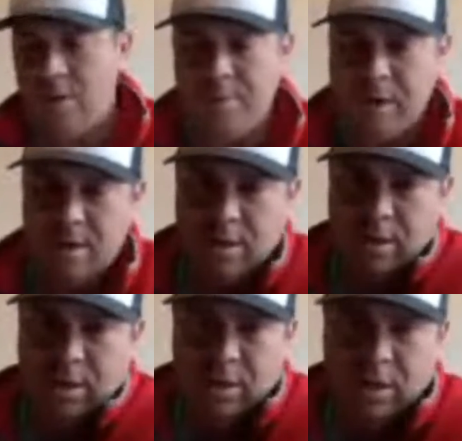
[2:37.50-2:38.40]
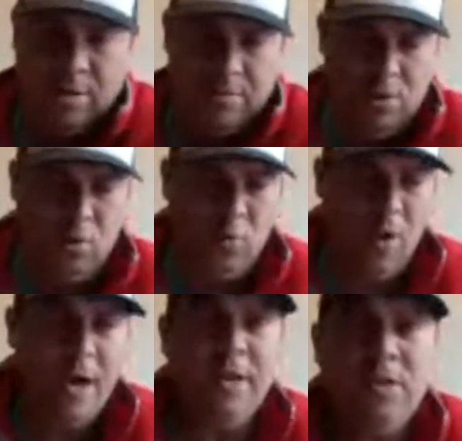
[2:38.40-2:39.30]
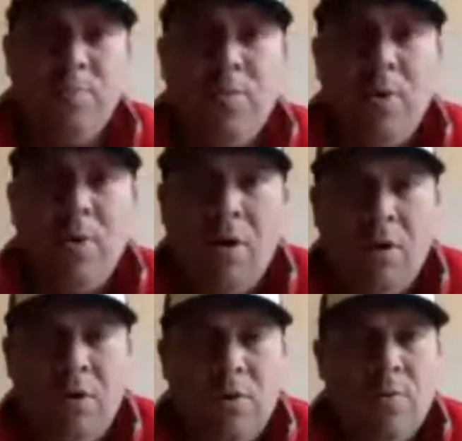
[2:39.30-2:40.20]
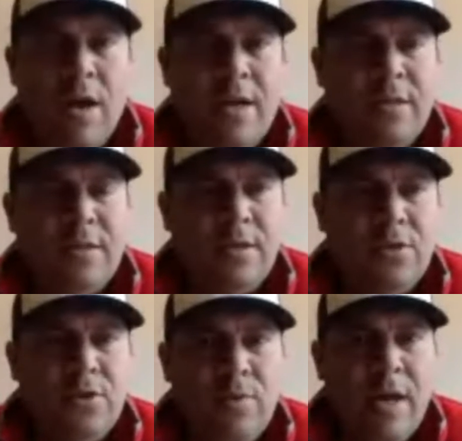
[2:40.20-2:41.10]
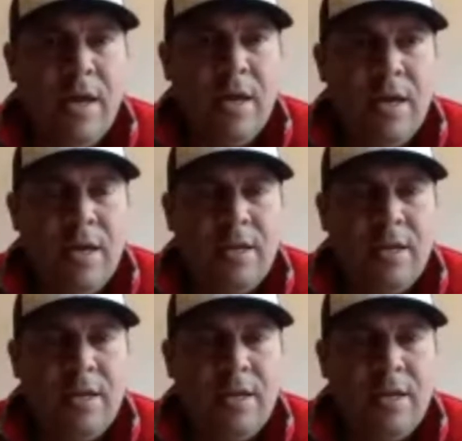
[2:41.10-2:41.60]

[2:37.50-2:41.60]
but why does Paul write in such a way?